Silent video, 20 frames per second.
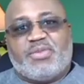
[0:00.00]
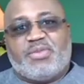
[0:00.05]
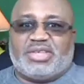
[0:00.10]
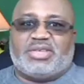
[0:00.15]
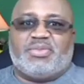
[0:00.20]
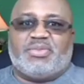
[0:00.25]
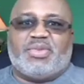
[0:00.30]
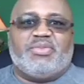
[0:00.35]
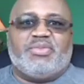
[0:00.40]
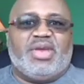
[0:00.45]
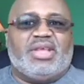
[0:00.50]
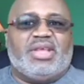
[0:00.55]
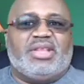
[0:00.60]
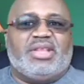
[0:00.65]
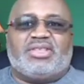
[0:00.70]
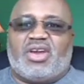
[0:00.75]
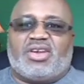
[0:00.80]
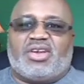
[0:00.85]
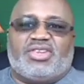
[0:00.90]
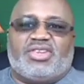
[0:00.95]
Because I'm, I'm,
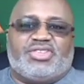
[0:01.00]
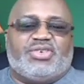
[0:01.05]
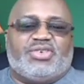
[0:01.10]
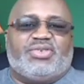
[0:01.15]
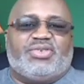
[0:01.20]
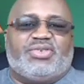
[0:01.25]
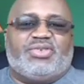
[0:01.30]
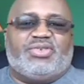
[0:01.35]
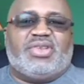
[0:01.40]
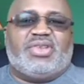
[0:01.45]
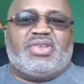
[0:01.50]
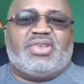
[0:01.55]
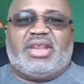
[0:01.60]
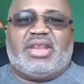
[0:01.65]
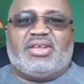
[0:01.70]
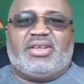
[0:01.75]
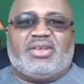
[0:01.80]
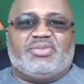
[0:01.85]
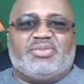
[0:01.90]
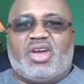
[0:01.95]
mainly talking to, you
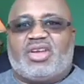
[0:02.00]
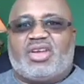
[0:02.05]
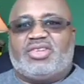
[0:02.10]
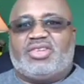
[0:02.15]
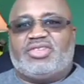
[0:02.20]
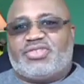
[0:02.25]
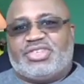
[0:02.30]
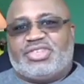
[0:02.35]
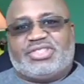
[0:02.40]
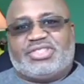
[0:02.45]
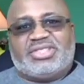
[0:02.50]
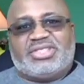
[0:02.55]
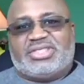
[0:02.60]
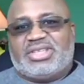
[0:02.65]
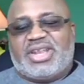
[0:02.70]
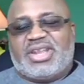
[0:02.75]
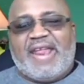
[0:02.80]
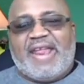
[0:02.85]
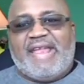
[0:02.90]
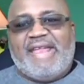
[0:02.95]
know, I'm talking to Christians
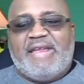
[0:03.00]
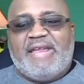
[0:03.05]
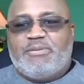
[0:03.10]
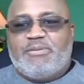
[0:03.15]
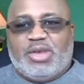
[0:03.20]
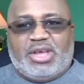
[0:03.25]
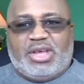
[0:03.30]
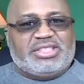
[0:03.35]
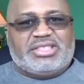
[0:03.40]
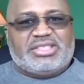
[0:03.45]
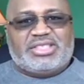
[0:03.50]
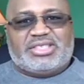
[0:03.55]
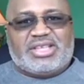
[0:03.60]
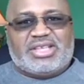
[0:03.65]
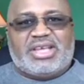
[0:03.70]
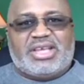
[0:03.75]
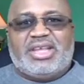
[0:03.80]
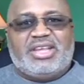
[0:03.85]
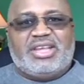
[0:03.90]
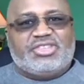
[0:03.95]
today because it's a
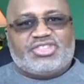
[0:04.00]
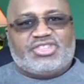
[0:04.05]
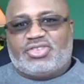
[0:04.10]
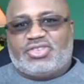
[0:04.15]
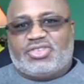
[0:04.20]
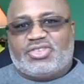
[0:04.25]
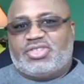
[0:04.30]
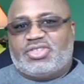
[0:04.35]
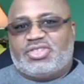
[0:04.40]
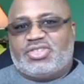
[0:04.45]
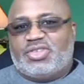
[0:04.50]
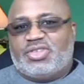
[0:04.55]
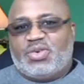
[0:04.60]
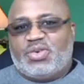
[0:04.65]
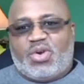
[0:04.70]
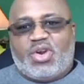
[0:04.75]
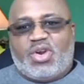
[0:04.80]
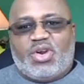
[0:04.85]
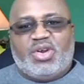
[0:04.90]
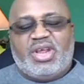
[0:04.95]
Sunday, church in the
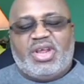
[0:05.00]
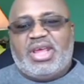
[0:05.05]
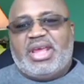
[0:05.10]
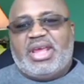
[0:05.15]
Word,